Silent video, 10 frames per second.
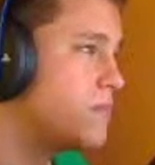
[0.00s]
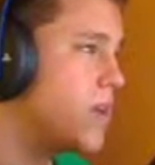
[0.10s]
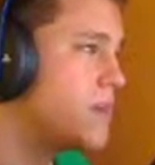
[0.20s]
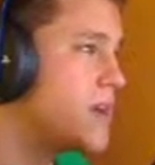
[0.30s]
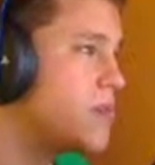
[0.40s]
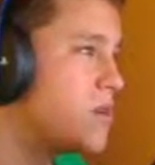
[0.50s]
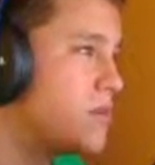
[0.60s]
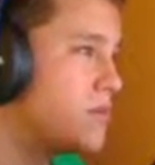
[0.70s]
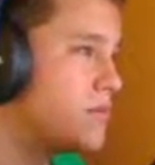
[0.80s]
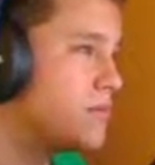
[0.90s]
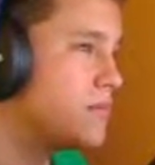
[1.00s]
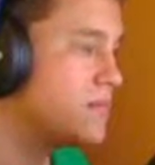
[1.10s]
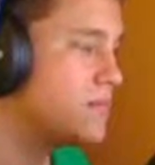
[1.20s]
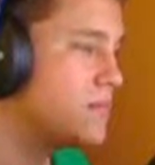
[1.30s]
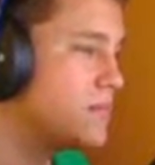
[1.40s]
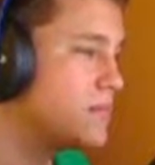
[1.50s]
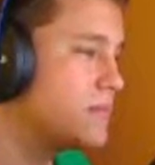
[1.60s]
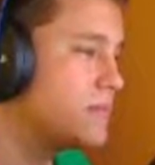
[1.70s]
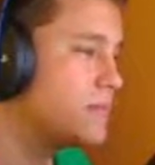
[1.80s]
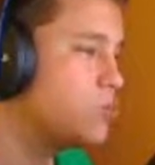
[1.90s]
Itawa,
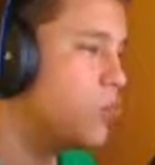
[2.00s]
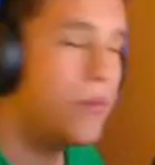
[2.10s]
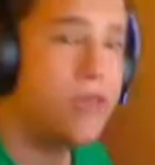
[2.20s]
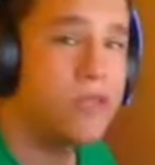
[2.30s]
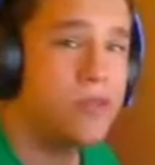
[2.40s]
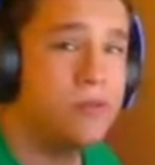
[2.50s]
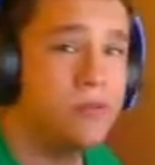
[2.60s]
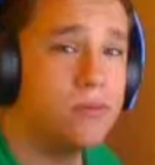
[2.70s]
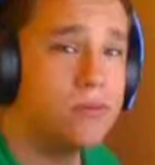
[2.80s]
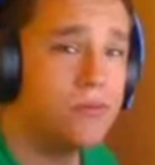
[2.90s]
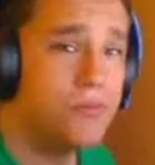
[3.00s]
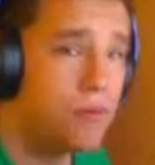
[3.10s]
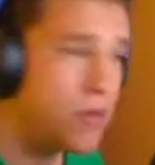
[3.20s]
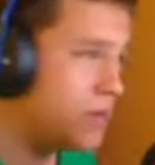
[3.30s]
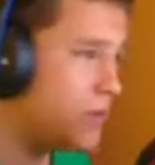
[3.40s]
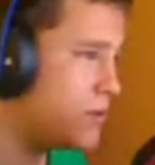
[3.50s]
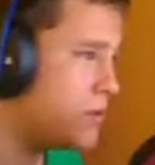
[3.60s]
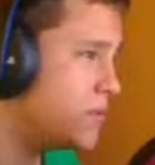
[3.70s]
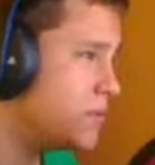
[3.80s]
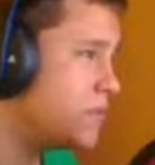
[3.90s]
we miss you. We really do.